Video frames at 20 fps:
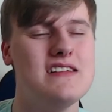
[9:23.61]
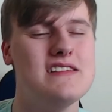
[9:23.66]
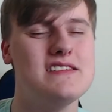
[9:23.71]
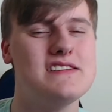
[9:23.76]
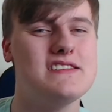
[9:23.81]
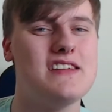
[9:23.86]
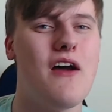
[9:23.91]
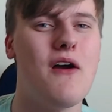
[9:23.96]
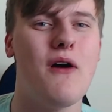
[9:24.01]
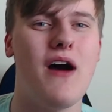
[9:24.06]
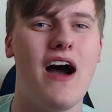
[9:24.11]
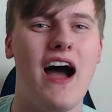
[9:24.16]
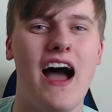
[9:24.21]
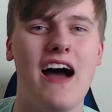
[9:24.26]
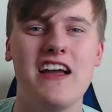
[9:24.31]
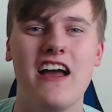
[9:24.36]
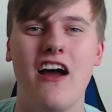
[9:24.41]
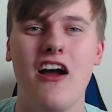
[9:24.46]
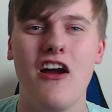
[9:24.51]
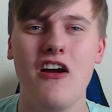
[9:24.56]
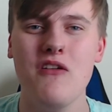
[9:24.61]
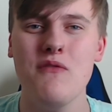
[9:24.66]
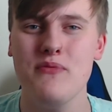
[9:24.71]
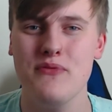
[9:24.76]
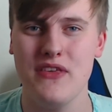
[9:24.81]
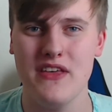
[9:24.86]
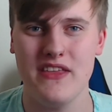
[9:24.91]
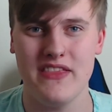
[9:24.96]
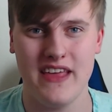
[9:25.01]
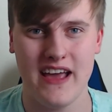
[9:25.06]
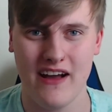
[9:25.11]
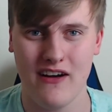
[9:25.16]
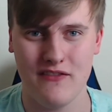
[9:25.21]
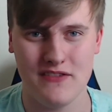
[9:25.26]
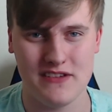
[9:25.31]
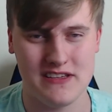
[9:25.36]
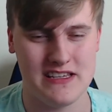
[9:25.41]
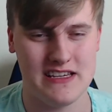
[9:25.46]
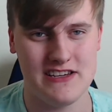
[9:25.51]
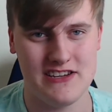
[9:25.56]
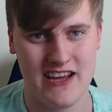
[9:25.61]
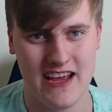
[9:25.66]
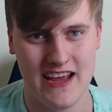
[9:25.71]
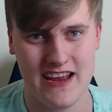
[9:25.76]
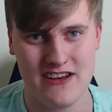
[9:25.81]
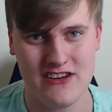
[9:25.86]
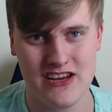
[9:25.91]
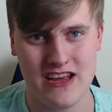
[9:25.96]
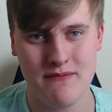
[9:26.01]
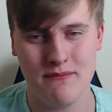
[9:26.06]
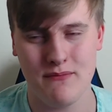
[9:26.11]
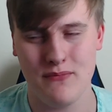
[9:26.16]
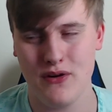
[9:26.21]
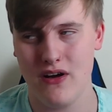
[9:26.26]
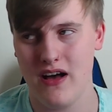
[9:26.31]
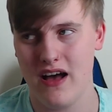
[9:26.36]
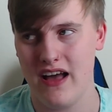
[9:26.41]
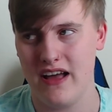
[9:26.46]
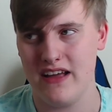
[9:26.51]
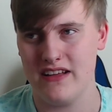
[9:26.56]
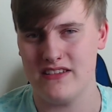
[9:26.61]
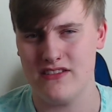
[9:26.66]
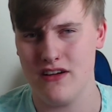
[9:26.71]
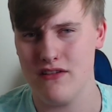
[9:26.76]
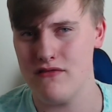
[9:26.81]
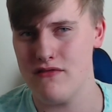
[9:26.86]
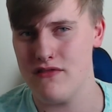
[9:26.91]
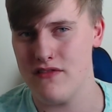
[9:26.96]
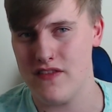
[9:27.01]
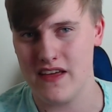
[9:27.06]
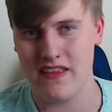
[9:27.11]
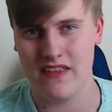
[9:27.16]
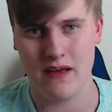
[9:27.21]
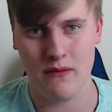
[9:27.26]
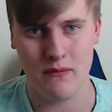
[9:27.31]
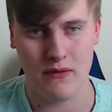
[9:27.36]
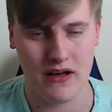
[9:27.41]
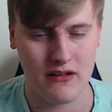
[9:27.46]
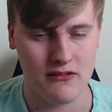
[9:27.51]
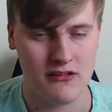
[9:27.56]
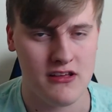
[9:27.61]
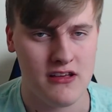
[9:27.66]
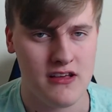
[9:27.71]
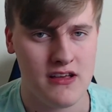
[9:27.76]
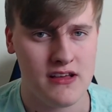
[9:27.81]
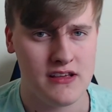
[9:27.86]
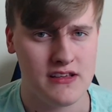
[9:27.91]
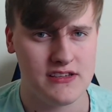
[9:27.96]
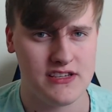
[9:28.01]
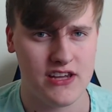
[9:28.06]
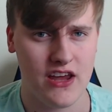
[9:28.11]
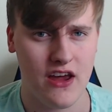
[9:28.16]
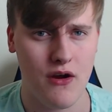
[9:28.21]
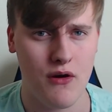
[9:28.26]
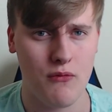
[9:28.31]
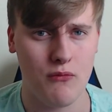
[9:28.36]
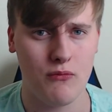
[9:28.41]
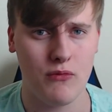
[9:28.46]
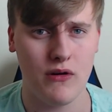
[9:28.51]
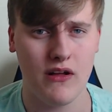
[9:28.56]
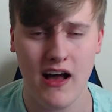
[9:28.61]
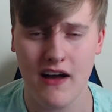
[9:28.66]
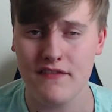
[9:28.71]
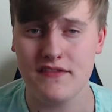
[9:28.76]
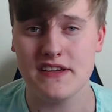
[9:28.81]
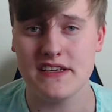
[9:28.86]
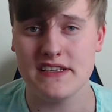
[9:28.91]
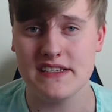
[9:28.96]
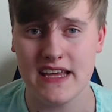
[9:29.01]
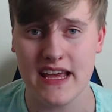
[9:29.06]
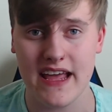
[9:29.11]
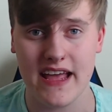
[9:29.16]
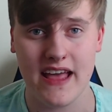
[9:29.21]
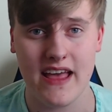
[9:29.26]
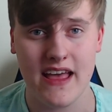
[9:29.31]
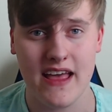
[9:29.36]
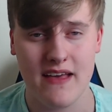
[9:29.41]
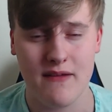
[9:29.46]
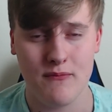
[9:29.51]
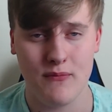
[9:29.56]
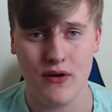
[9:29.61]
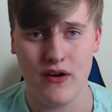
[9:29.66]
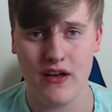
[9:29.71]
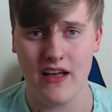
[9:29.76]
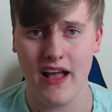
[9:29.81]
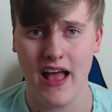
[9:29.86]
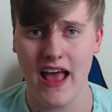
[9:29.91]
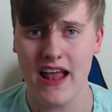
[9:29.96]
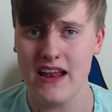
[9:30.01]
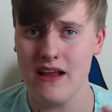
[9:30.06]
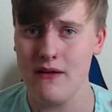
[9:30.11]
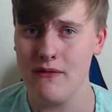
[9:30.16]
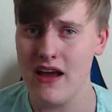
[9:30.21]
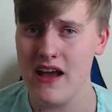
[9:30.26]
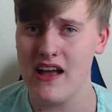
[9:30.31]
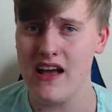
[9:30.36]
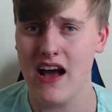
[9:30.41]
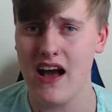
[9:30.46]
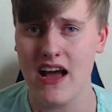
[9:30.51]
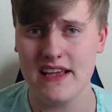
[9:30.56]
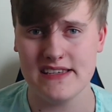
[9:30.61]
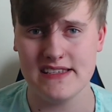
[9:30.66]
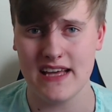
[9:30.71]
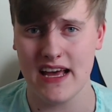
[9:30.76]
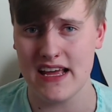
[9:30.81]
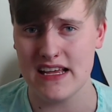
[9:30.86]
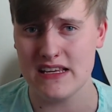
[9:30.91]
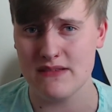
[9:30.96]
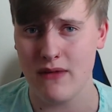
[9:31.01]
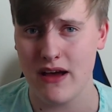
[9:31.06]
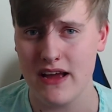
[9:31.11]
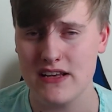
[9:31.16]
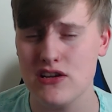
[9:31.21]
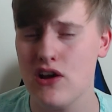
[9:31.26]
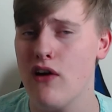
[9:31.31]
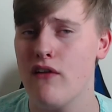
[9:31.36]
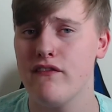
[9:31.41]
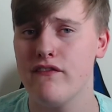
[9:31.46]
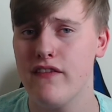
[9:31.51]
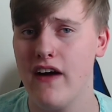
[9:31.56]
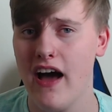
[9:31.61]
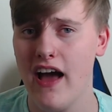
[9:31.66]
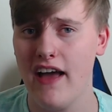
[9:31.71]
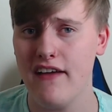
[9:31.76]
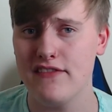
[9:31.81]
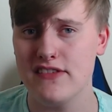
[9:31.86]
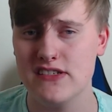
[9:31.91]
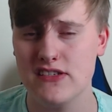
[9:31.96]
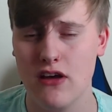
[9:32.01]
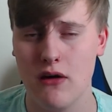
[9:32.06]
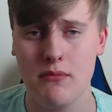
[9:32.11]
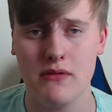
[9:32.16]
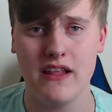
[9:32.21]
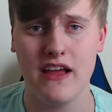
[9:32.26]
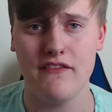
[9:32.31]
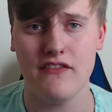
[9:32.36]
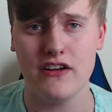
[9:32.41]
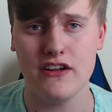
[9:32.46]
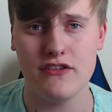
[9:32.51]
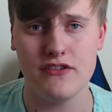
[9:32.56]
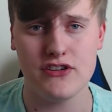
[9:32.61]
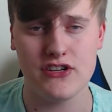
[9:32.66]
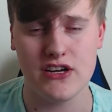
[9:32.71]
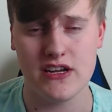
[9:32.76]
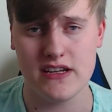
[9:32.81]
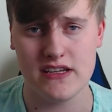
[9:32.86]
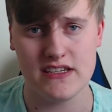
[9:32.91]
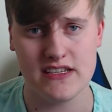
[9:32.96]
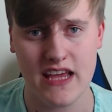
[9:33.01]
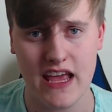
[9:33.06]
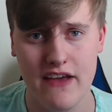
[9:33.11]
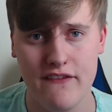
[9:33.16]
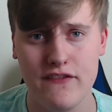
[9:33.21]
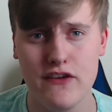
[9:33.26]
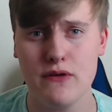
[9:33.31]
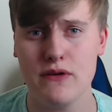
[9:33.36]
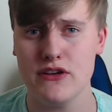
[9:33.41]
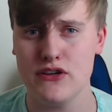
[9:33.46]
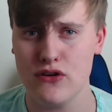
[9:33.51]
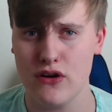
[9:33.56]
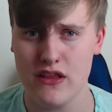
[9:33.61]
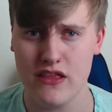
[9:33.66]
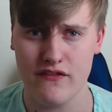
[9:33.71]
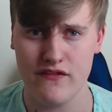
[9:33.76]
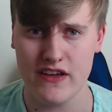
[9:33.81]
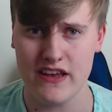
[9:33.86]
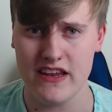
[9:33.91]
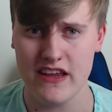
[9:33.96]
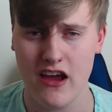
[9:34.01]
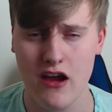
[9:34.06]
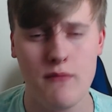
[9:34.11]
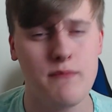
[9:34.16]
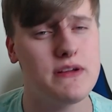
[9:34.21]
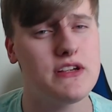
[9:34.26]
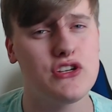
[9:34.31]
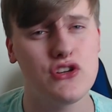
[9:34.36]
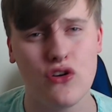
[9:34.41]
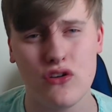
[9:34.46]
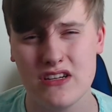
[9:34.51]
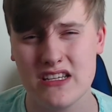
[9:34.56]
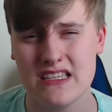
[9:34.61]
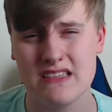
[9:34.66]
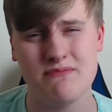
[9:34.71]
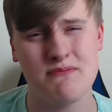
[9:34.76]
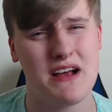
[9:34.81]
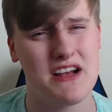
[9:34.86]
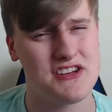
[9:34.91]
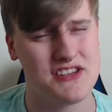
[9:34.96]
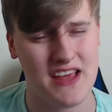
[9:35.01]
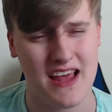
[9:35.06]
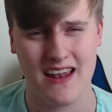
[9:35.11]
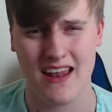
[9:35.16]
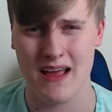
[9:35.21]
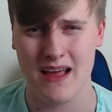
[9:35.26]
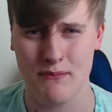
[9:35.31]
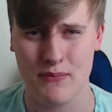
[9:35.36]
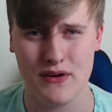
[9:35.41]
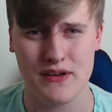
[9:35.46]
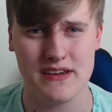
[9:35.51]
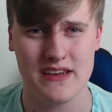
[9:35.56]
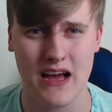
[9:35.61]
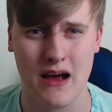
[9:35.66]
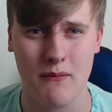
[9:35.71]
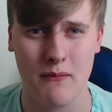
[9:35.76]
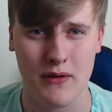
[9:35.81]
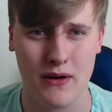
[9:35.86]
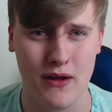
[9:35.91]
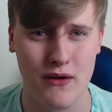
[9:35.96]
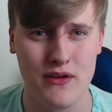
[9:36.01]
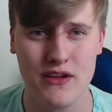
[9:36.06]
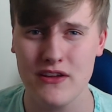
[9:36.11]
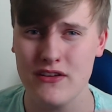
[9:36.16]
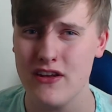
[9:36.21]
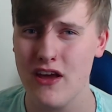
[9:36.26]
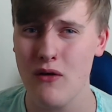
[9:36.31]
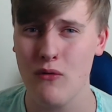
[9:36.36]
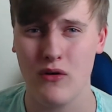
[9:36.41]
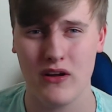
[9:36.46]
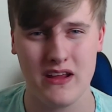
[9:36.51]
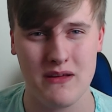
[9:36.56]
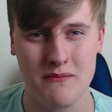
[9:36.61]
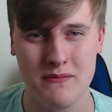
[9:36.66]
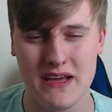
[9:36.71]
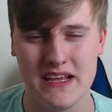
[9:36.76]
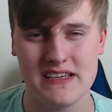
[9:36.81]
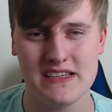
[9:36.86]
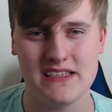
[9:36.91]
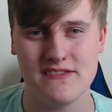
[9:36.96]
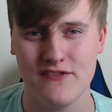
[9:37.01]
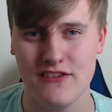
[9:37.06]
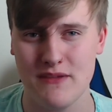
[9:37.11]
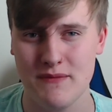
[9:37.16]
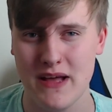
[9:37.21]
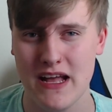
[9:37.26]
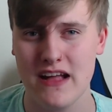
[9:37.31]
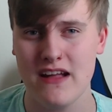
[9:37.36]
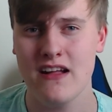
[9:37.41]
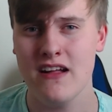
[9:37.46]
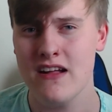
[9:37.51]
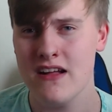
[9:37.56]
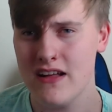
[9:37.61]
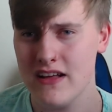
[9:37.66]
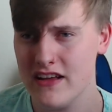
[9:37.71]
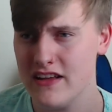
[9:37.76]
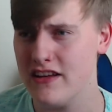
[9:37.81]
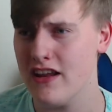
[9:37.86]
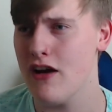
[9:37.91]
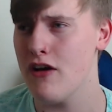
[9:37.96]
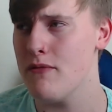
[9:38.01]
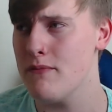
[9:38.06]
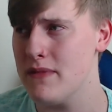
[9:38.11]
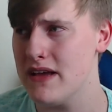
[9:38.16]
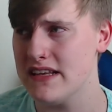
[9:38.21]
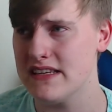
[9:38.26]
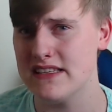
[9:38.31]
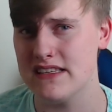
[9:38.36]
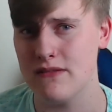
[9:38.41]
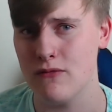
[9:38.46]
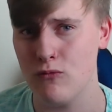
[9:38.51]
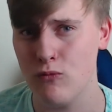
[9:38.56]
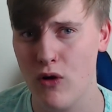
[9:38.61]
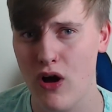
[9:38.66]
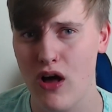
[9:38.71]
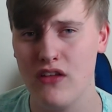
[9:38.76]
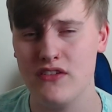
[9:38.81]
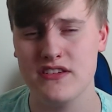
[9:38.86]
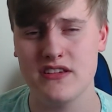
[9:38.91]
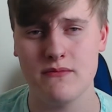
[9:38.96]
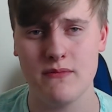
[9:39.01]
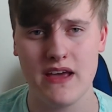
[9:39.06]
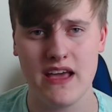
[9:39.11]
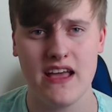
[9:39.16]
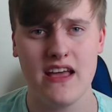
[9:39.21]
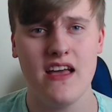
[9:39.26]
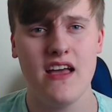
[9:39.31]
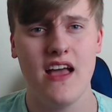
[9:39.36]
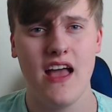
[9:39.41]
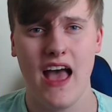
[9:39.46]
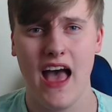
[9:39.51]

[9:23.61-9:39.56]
So I hope that they obviously change it, but I don't think they will. So we'll have to see. But anyway guys, that is my top 5 Sobble evolutions. If you enjoyed the video, be sure to smash that like button down below. You know what it means for me. You know it means the world to me.